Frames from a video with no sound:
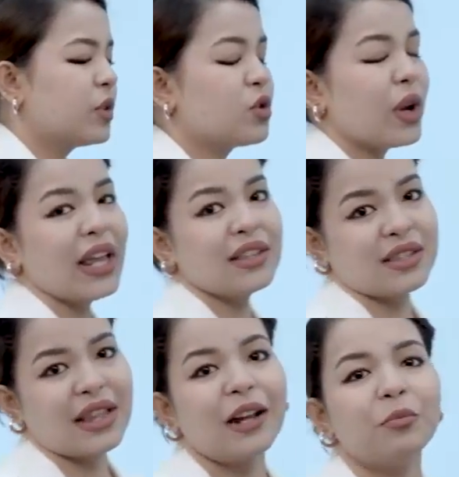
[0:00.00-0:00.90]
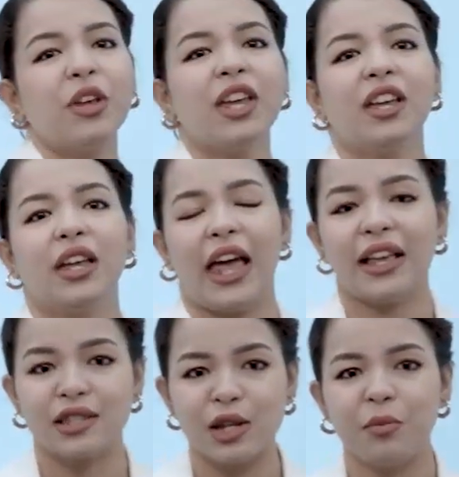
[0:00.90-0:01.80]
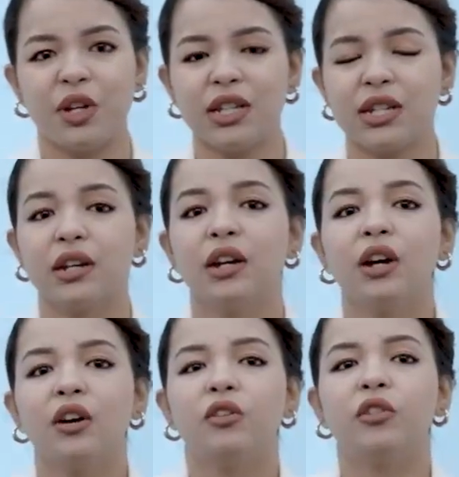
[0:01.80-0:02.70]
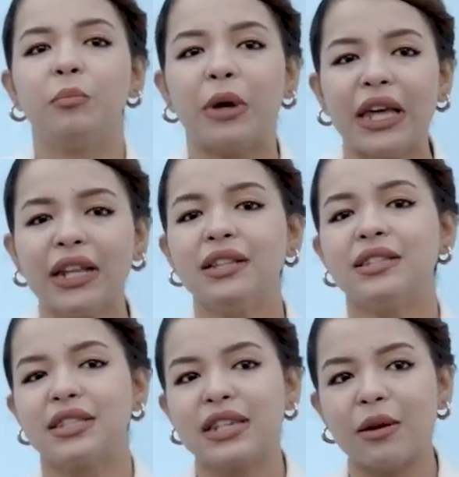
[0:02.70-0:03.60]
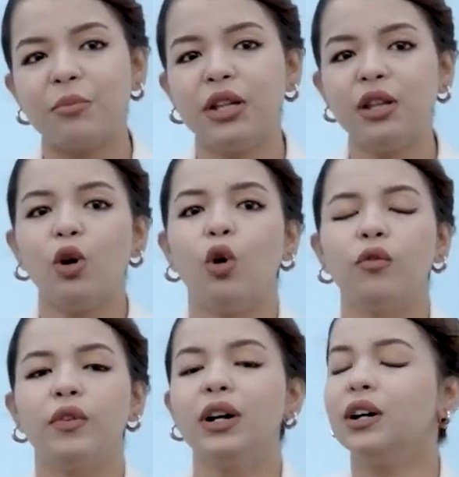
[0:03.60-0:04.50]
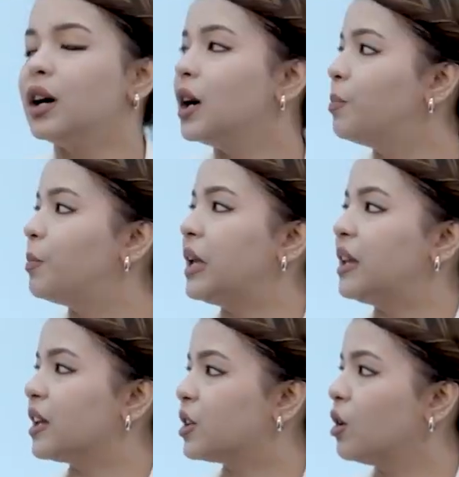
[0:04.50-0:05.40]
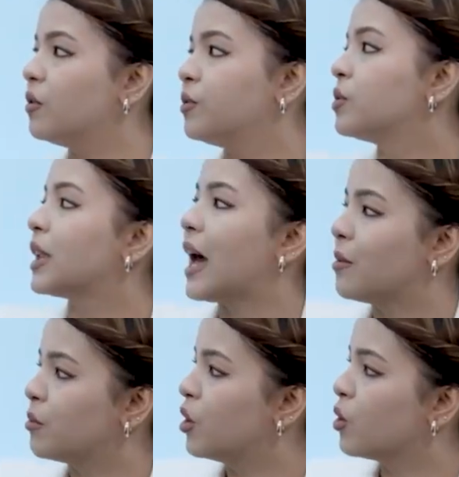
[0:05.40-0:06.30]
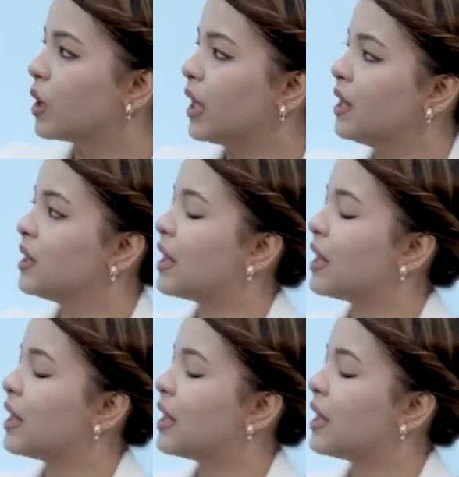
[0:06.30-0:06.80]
traits that we exhibit remain stable over a period of time. Okay,